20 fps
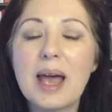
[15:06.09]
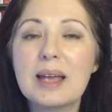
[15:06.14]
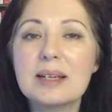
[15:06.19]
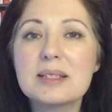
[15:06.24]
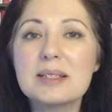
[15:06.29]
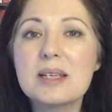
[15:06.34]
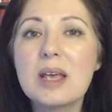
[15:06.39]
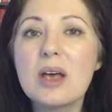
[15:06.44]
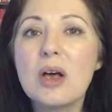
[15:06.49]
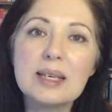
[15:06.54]

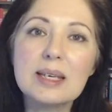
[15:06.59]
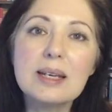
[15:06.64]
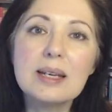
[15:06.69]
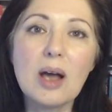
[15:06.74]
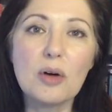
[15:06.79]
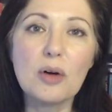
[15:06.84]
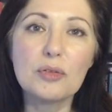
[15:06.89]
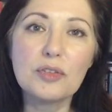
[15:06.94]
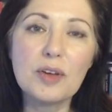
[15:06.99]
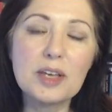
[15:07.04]
And in
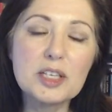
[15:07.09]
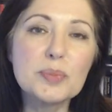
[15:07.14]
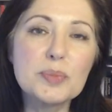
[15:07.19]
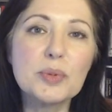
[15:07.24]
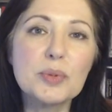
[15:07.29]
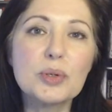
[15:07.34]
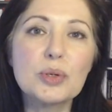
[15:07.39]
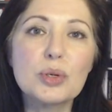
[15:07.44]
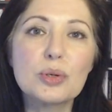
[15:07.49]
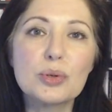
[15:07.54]
our
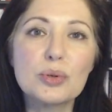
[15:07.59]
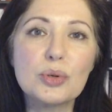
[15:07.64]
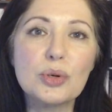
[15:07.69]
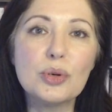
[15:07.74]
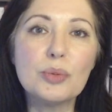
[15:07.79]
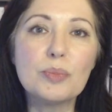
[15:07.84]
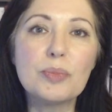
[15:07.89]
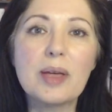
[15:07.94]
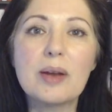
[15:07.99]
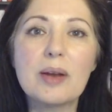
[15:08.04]
Facebook
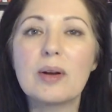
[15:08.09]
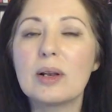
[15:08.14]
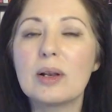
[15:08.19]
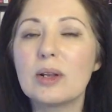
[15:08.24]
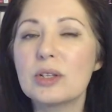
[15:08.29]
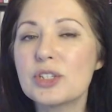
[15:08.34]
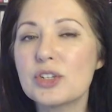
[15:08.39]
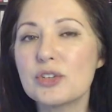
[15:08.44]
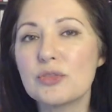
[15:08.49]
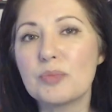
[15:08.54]
group, there are
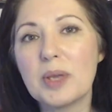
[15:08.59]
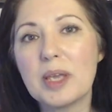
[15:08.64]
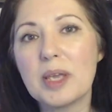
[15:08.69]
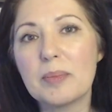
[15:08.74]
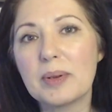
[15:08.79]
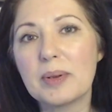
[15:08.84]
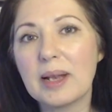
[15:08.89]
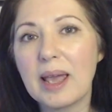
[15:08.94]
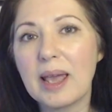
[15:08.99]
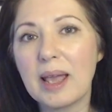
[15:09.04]
lots of
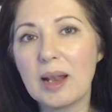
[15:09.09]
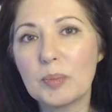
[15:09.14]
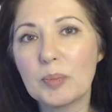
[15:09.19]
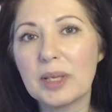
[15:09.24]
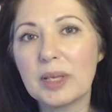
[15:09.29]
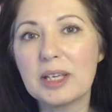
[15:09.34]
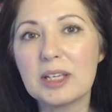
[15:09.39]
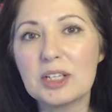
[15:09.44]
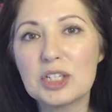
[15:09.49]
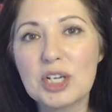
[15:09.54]
people
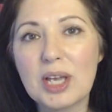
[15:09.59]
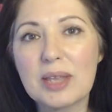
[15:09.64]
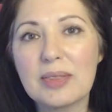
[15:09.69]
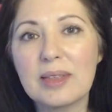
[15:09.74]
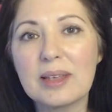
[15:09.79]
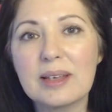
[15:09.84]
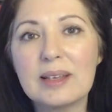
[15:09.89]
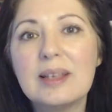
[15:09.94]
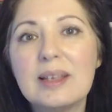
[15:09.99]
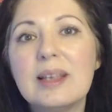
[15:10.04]
helping each
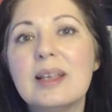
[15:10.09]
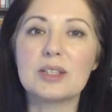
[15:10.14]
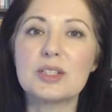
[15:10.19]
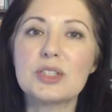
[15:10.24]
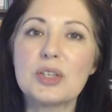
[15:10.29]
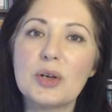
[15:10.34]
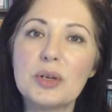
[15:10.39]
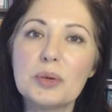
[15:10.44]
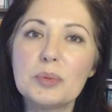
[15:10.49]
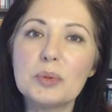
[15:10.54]
other.
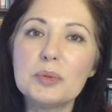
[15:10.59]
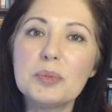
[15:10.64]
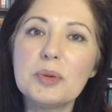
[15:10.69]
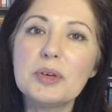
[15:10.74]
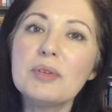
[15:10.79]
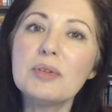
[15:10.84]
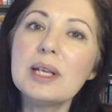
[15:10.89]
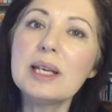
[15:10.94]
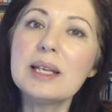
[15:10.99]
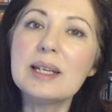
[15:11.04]
So it would
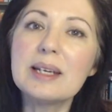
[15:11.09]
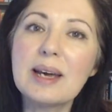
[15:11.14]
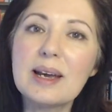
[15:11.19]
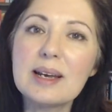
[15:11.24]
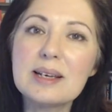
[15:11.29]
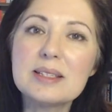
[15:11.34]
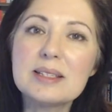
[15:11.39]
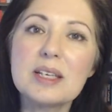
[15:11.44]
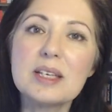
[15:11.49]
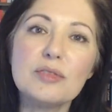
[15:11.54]
be really
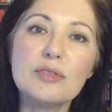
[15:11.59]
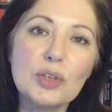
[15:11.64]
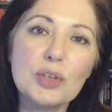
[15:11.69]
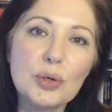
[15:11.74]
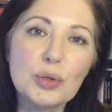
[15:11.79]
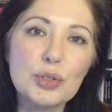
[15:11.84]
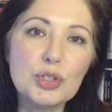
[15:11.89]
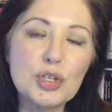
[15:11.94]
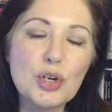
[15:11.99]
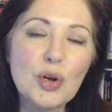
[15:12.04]
nice if you
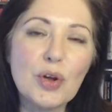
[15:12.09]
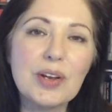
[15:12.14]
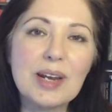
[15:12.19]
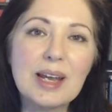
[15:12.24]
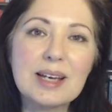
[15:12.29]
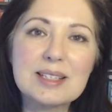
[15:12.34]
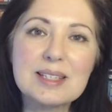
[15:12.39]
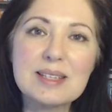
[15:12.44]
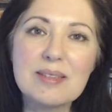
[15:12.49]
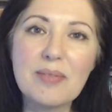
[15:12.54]
could join
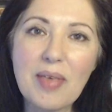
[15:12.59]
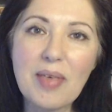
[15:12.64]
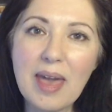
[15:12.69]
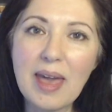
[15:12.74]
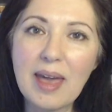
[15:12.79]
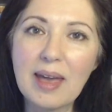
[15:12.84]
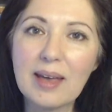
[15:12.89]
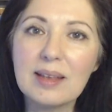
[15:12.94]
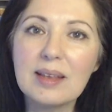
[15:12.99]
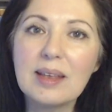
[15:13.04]
us
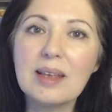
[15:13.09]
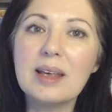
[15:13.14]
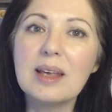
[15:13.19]
there.